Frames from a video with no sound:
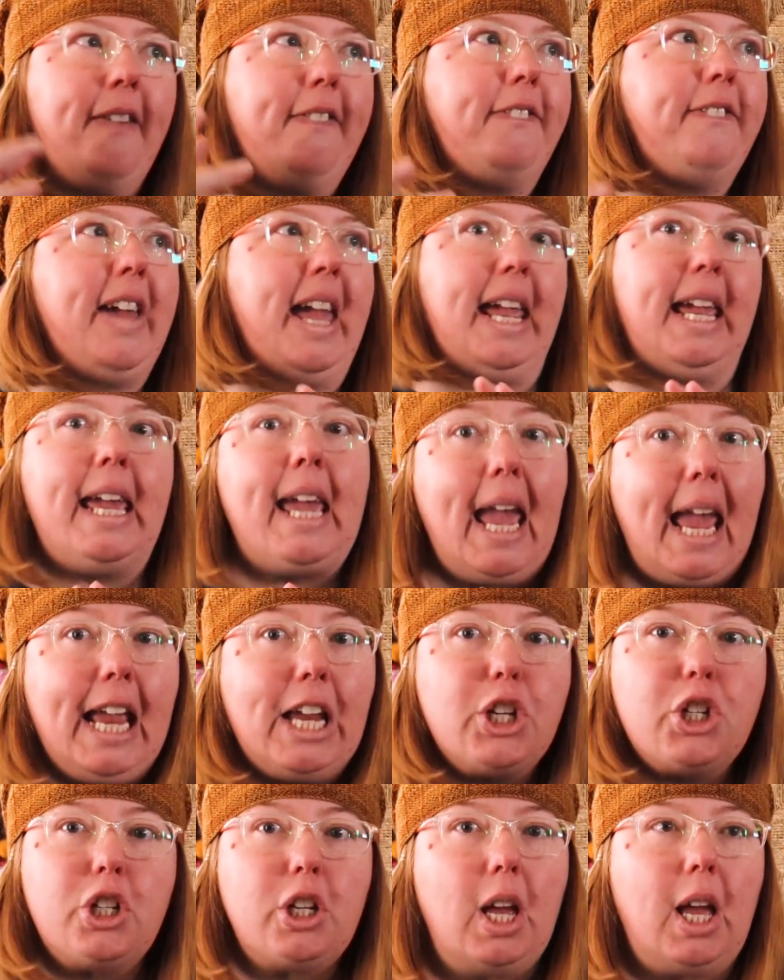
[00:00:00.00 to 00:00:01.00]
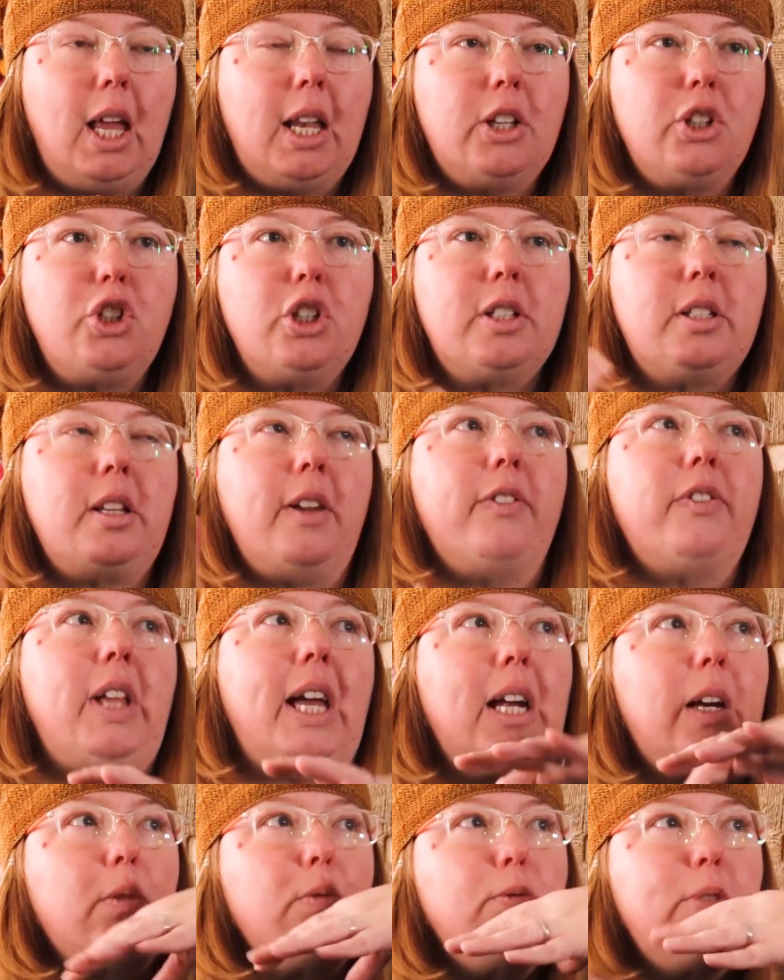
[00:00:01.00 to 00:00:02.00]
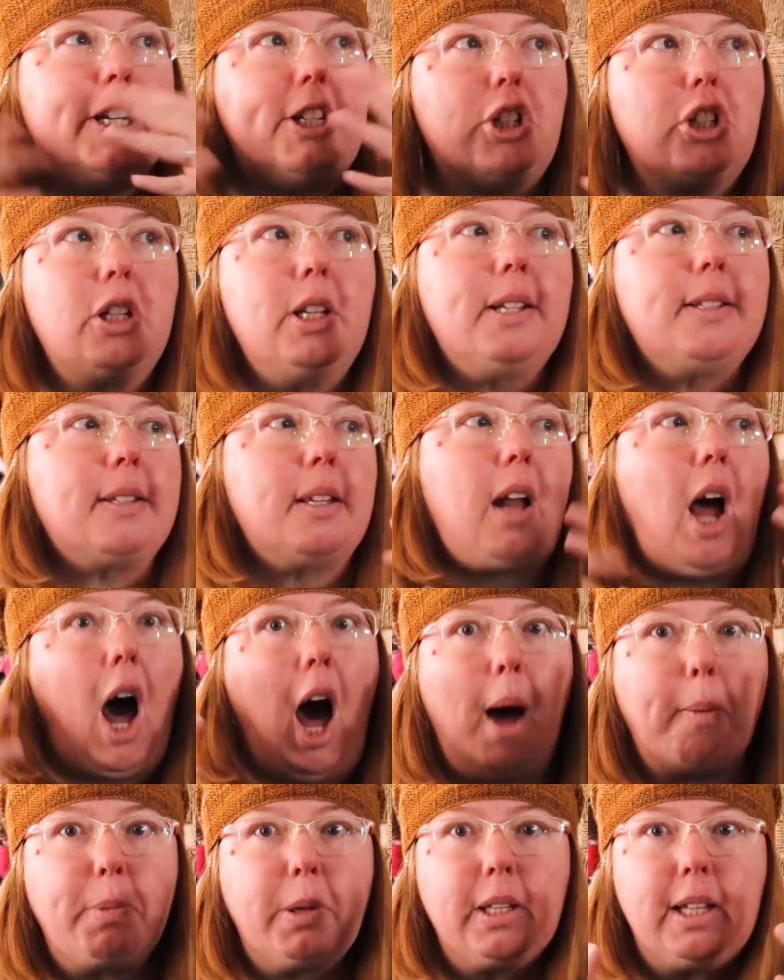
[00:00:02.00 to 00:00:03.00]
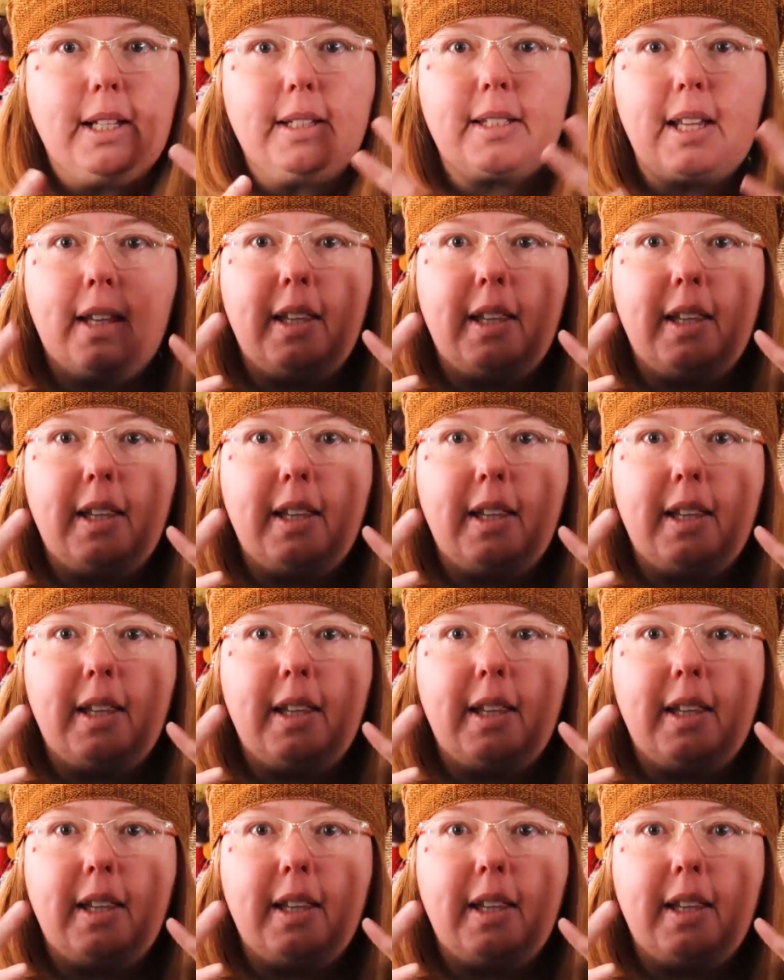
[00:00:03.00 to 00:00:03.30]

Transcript: vacation, just of like richness and opulence,